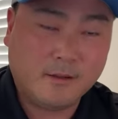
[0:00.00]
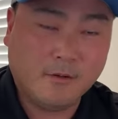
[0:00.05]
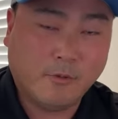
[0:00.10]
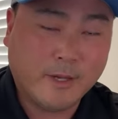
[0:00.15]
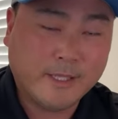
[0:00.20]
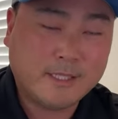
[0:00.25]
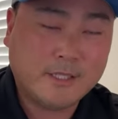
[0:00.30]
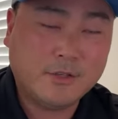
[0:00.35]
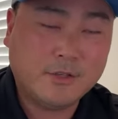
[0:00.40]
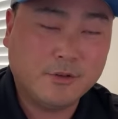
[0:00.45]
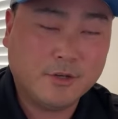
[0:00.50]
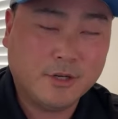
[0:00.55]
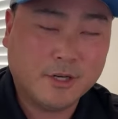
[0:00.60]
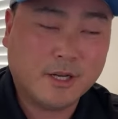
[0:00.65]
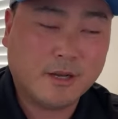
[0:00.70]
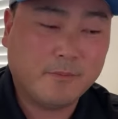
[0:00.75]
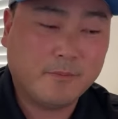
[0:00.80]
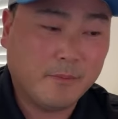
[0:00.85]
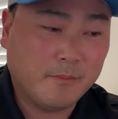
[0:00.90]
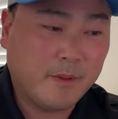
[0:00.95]
Wait till you
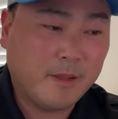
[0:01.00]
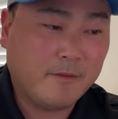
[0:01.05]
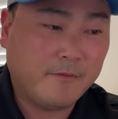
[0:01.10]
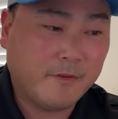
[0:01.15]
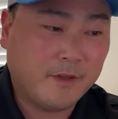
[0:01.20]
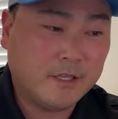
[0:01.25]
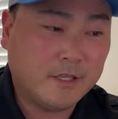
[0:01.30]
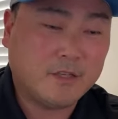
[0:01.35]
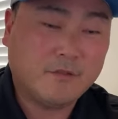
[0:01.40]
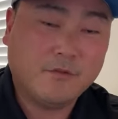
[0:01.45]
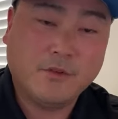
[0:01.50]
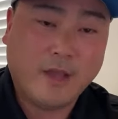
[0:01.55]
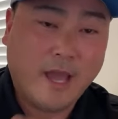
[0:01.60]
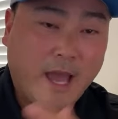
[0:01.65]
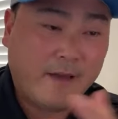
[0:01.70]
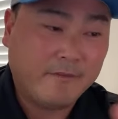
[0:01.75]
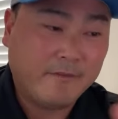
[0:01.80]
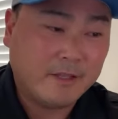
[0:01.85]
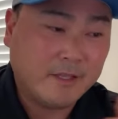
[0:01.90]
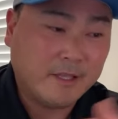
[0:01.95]
hook up a big fish if you
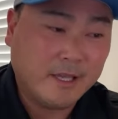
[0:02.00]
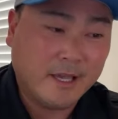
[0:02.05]
haven't